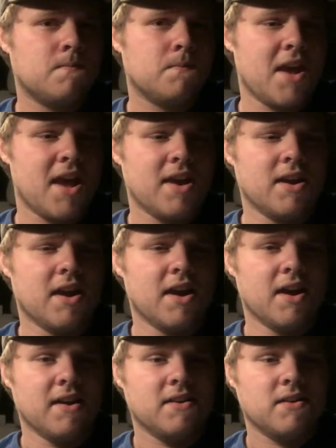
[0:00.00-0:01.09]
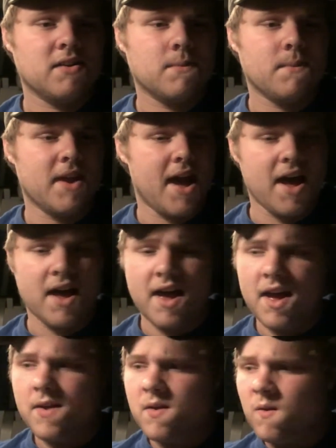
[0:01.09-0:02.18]
And man,
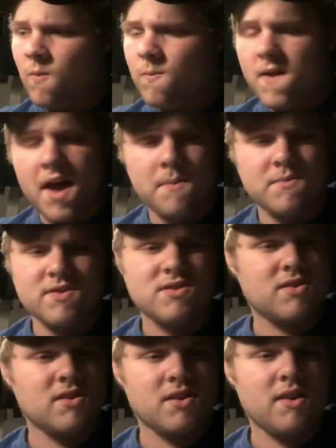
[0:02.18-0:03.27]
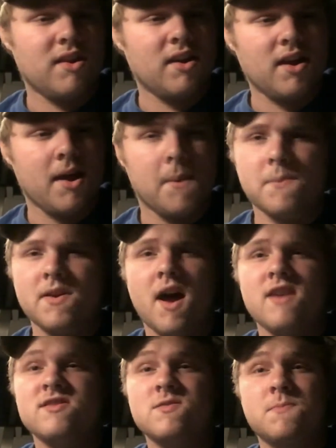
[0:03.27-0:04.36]
I'm
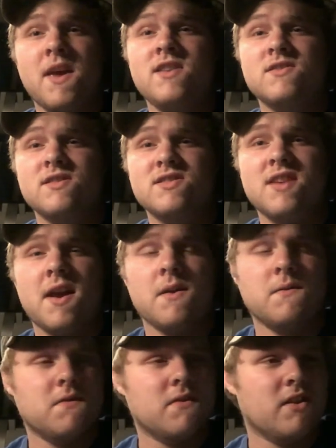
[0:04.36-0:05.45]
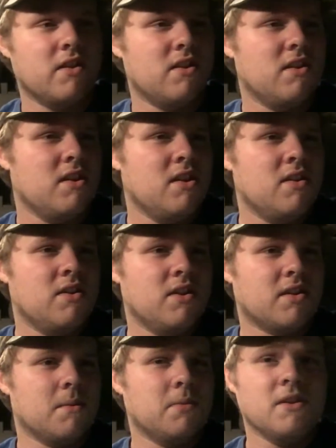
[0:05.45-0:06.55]
beyond speechless out of
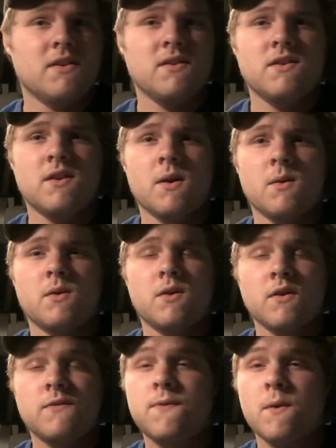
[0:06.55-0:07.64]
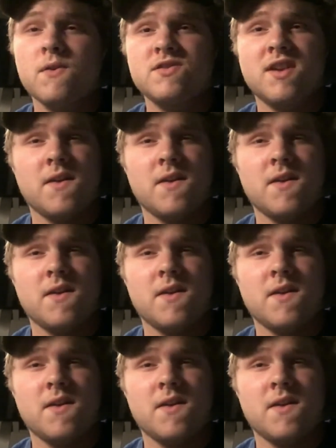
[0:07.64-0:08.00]
the complete, you know, good fortune.